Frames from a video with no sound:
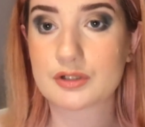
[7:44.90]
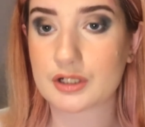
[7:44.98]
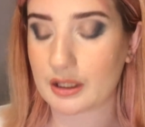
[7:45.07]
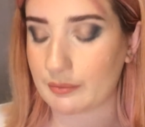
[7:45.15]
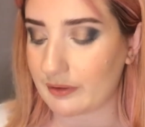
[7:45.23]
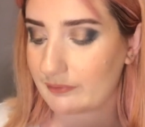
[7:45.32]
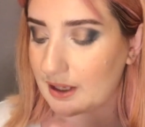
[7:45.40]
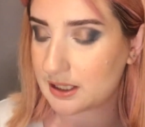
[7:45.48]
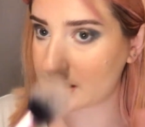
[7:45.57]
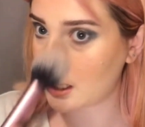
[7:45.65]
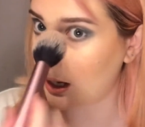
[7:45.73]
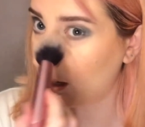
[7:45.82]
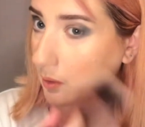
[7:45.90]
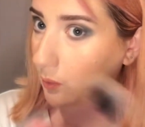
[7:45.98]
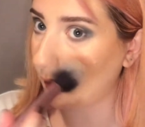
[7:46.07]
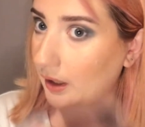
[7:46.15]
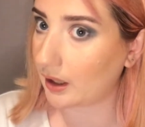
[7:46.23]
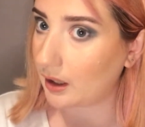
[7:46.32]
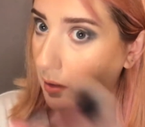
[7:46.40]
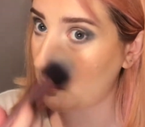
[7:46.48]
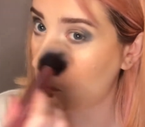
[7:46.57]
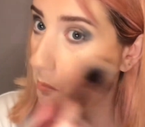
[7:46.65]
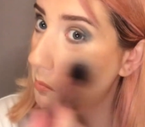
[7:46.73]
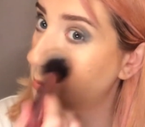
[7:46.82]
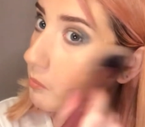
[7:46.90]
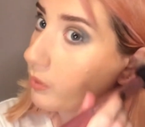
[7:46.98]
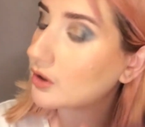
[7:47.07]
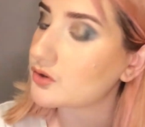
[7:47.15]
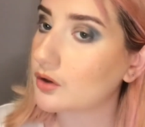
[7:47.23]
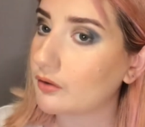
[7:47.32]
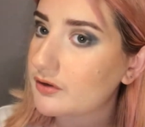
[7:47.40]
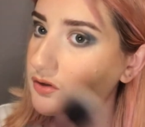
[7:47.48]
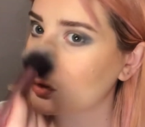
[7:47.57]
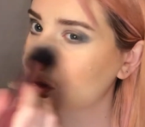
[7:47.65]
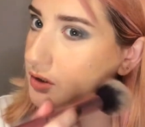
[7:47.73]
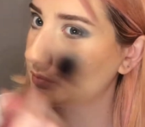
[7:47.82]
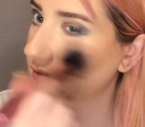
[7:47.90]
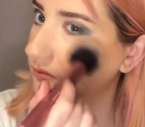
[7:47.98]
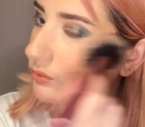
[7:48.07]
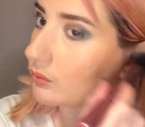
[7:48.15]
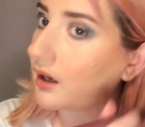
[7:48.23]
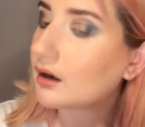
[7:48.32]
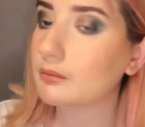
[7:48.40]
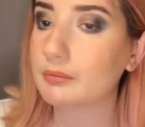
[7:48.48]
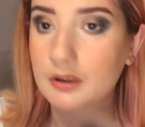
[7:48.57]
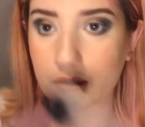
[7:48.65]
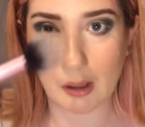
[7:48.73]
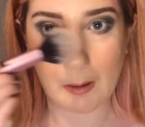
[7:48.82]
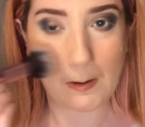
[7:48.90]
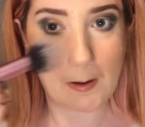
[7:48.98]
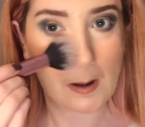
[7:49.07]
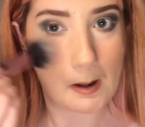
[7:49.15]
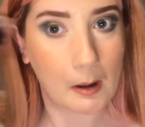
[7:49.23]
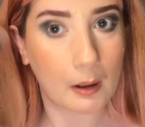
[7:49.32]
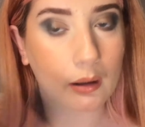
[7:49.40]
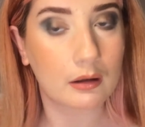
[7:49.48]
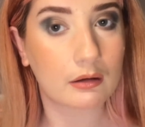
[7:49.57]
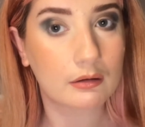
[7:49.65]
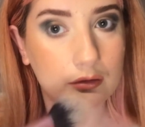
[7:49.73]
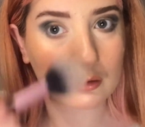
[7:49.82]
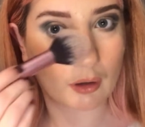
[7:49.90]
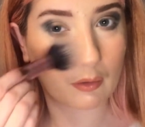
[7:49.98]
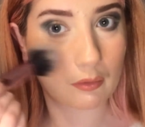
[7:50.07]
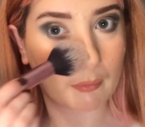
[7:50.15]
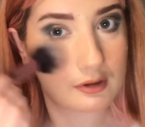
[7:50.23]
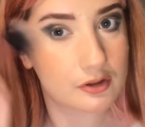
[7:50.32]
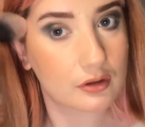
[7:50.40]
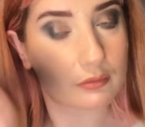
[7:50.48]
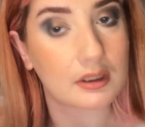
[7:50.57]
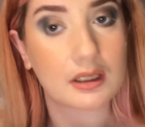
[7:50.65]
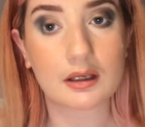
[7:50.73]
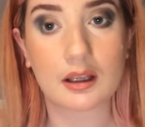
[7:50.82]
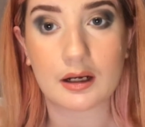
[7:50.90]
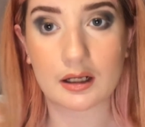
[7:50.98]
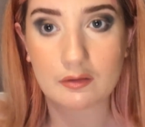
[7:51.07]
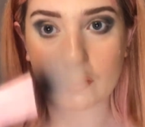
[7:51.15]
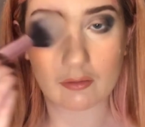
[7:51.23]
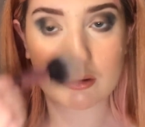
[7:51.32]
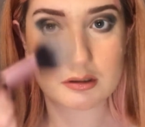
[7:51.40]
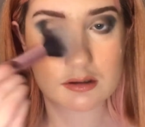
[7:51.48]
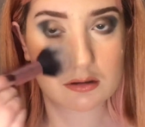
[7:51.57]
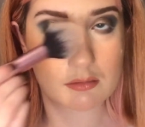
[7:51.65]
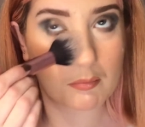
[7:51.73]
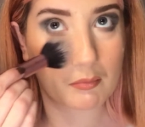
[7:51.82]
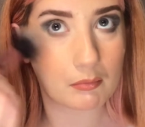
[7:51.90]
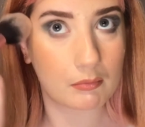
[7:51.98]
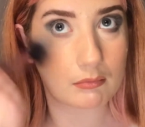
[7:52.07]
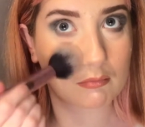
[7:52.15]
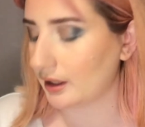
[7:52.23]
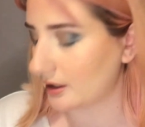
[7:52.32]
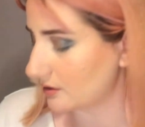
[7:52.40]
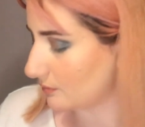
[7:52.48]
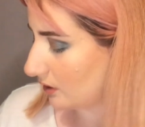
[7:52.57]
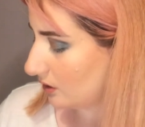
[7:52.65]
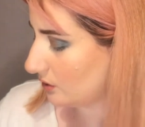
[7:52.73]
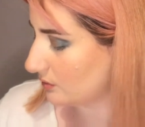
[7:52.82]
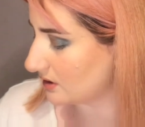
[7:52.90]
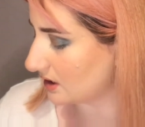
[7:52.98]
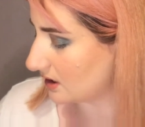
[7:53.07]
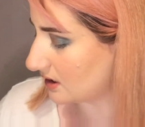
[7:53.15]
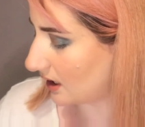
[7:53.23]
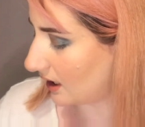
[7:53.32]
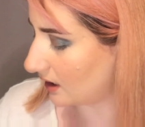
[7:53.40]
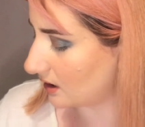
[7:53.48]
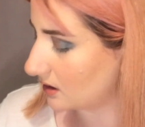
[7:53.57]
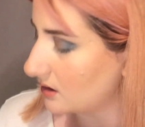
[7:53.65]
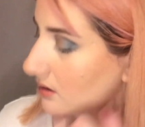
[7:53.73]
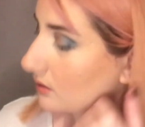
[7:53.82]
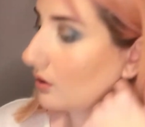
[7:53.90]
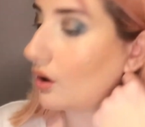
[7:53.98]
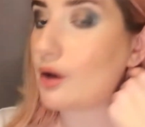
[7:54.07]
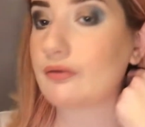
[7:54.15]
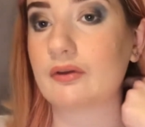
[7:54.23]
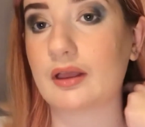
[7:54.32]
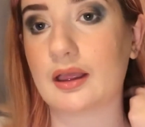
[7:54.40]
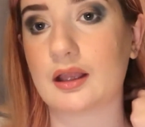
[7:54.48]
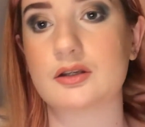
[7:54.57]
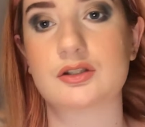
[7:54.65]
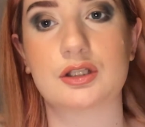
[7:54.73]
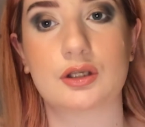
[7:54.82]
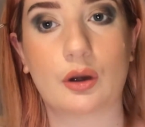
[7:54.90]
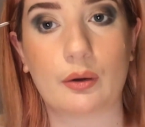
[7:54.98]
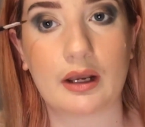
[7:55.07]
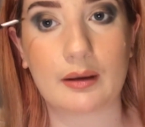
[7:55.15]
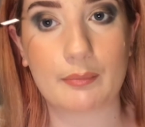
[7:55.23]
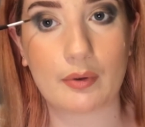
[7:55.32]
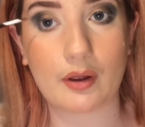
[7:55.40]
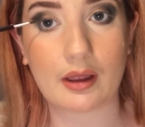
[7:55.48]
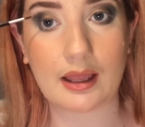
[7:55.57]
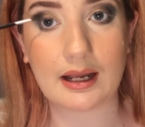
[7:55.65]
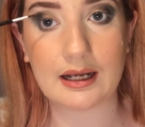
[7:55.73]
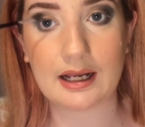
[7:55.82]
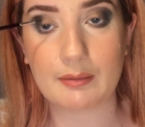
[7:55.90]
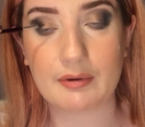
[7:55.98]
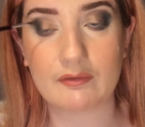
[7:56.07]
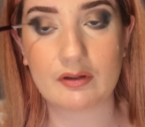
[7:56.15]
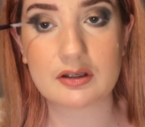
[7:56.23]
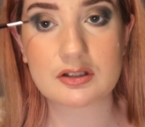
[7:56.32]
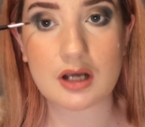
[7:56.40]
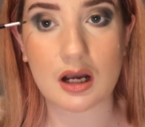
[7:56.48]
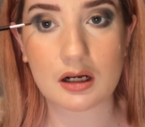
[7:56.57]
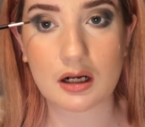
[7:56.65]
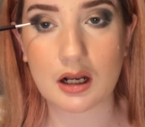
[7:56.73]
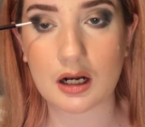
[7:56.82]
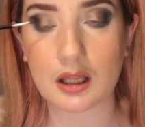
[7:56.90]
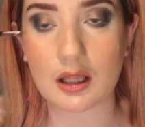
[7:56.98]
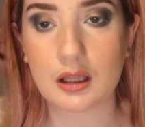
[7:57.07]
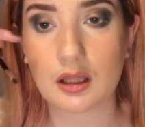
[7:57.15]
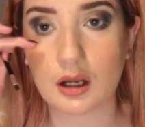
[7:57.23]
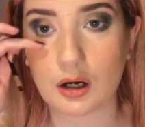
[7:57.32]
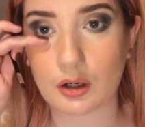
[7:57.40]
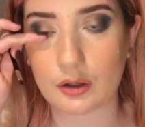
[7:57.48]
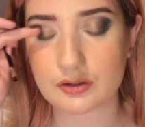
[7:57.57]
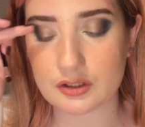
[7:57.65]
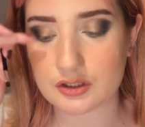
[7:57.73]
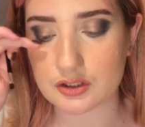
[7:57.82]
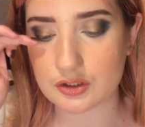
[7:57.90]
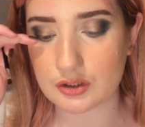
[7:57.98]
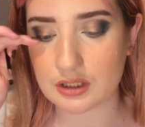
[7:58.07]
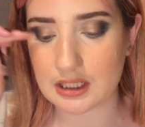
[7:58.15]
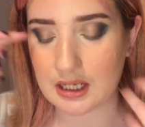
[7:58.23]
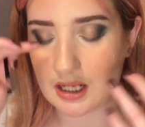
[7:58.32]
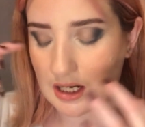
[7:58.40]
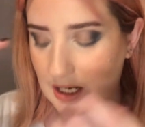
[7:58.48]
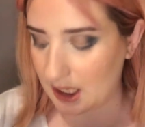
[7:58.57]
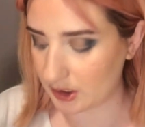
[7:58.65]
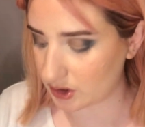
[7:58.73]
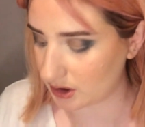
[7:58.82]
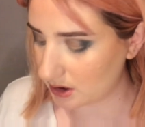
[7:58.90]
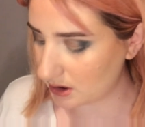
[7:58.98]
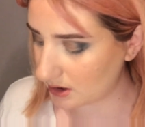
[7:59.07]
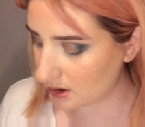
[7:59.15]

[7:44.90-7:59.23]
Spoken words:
give my face a quick brush off. There's not too much fallout, but just make sure I'm getting any if there is. So I might use this end of it just to go in and put a little bit of a darker colour closer to the lashes.